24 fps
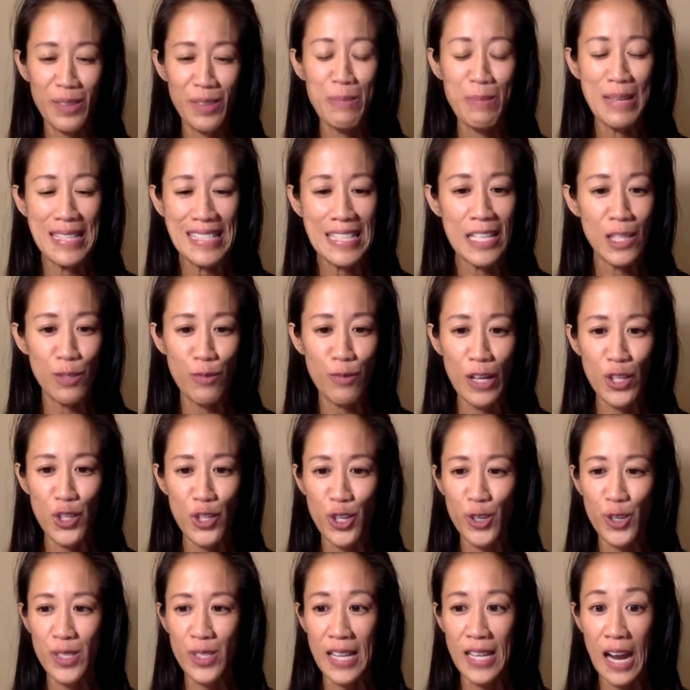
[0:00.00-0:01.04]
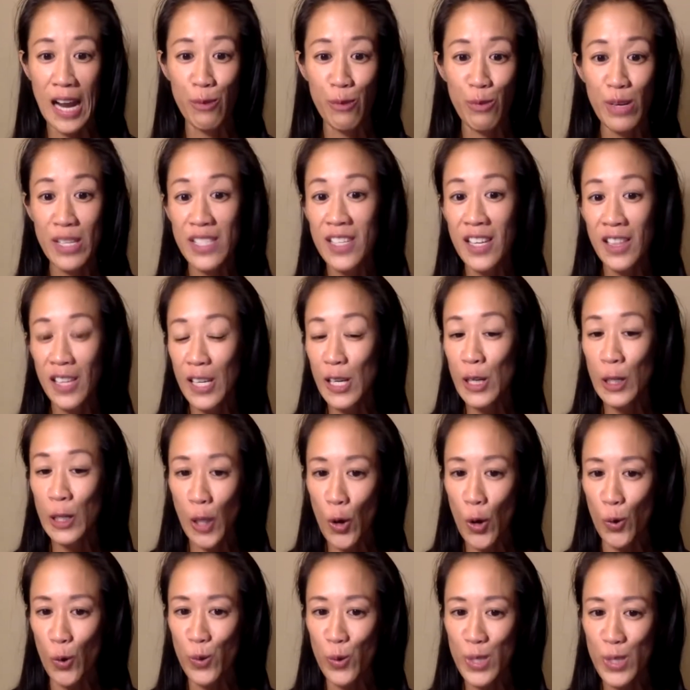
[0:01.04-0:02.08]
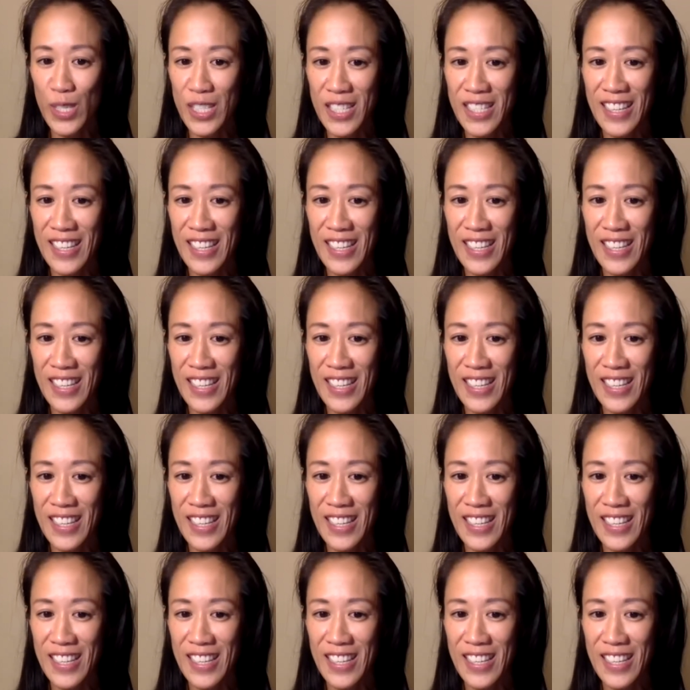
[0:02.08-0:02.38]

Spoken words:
business ventures that I recently closed